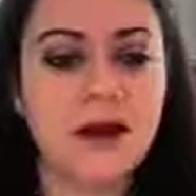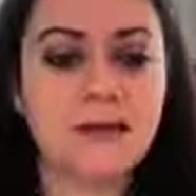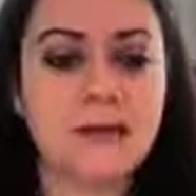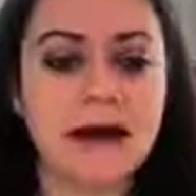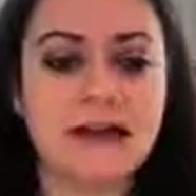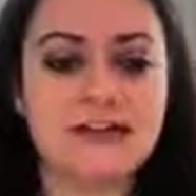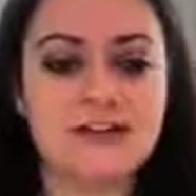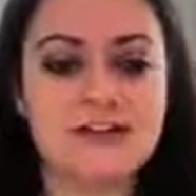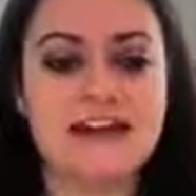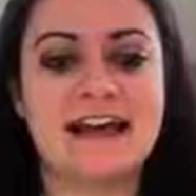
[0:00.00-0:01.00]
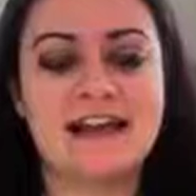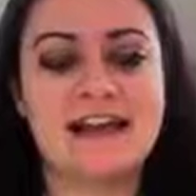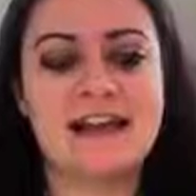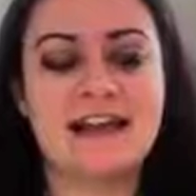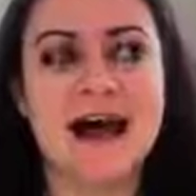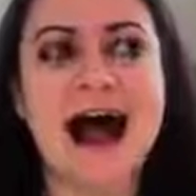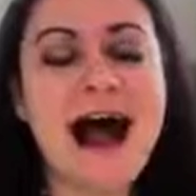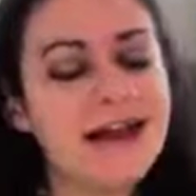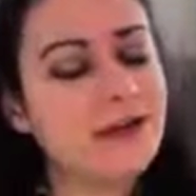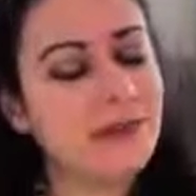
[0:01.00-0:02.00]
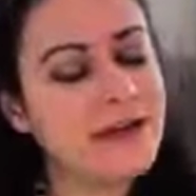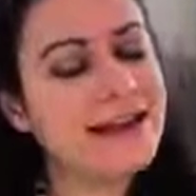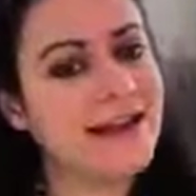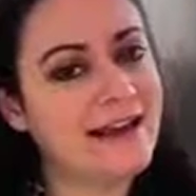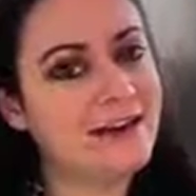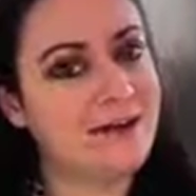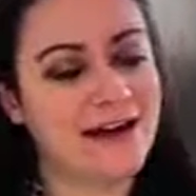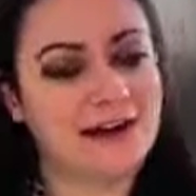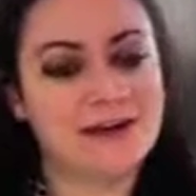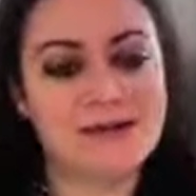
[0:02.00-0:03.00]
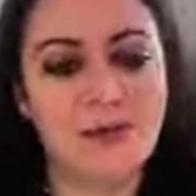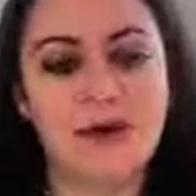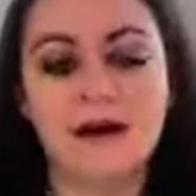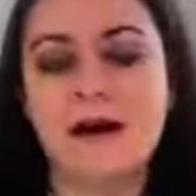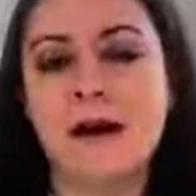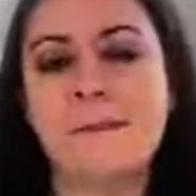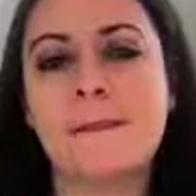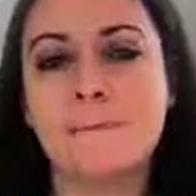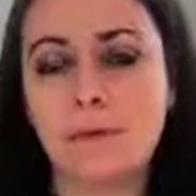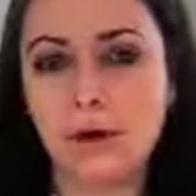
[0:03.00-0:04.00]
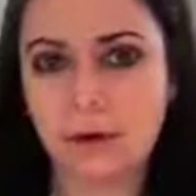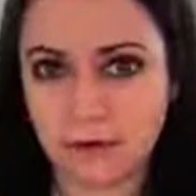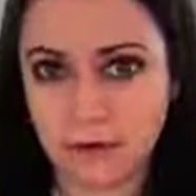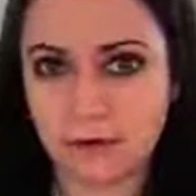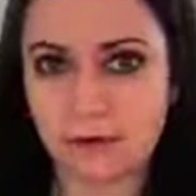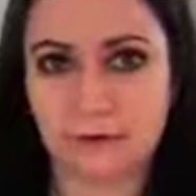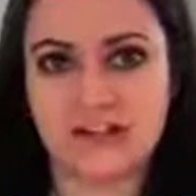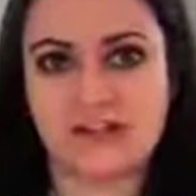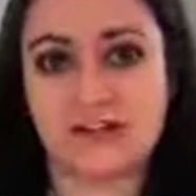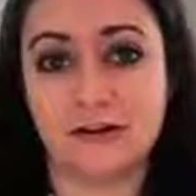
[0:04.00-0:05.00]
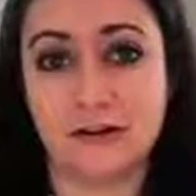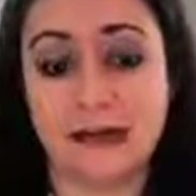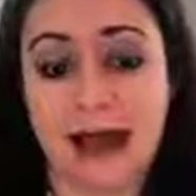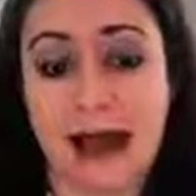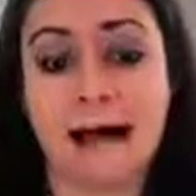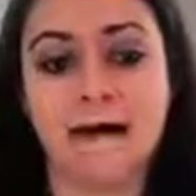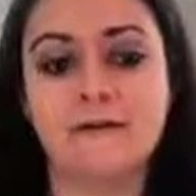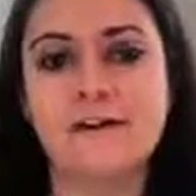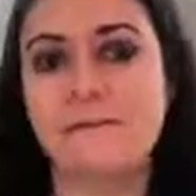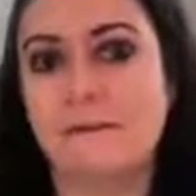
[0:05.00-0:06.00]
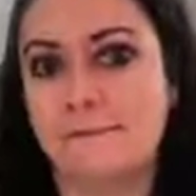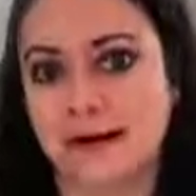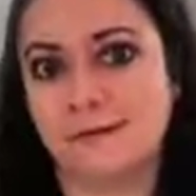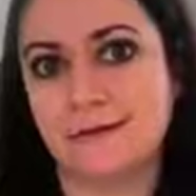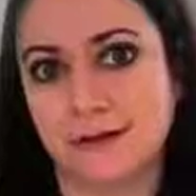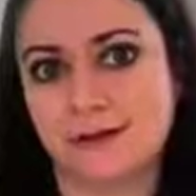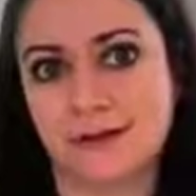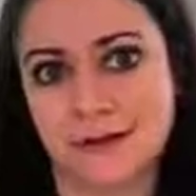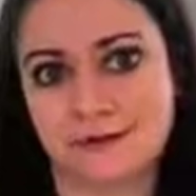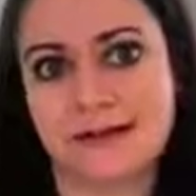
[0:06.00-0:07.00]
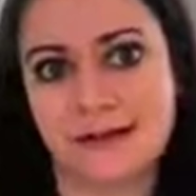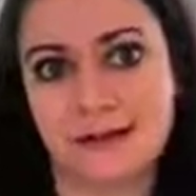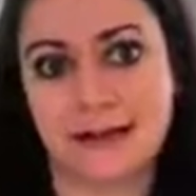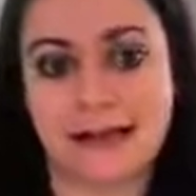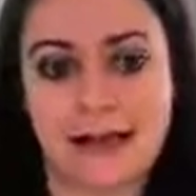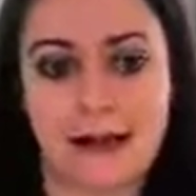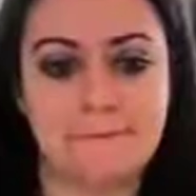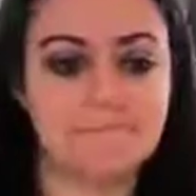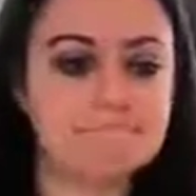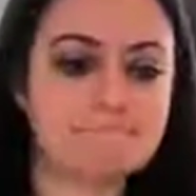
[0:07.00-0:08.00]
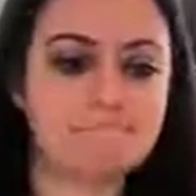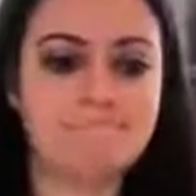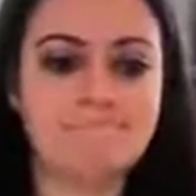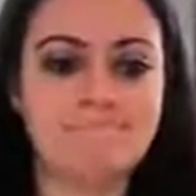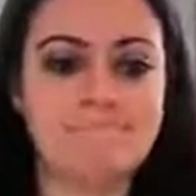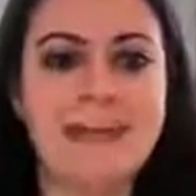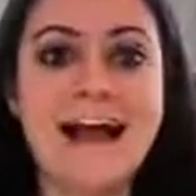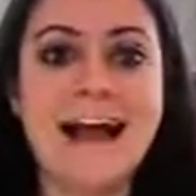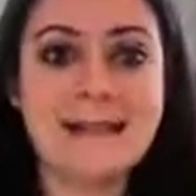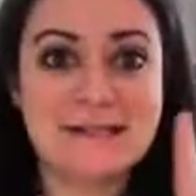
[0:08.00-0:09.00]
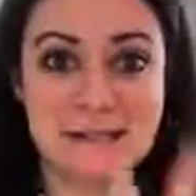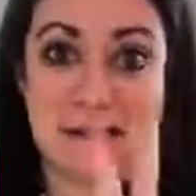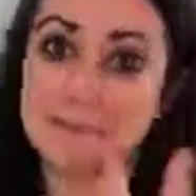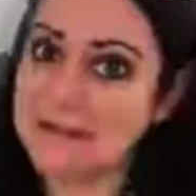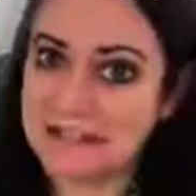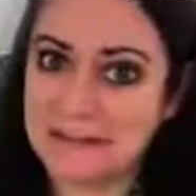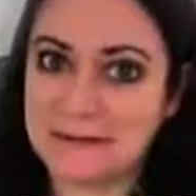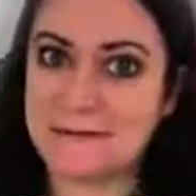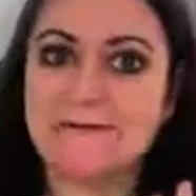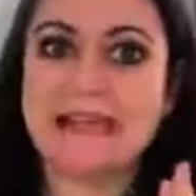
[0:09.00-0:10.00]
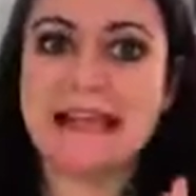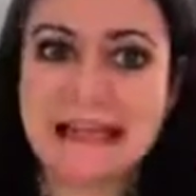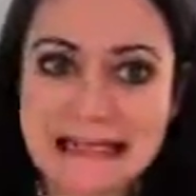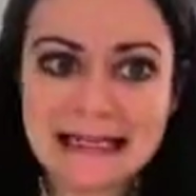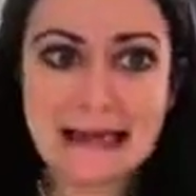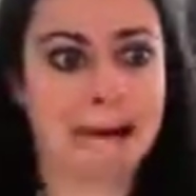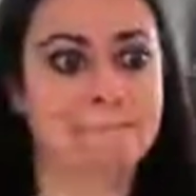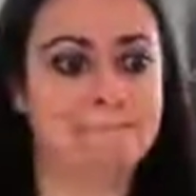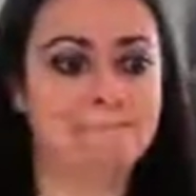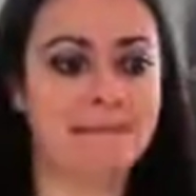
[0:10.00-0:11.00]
Reminder that the higher we can get your credit score, the more loan options you're going to have and the better loan terms that you're going to get. So number two, income.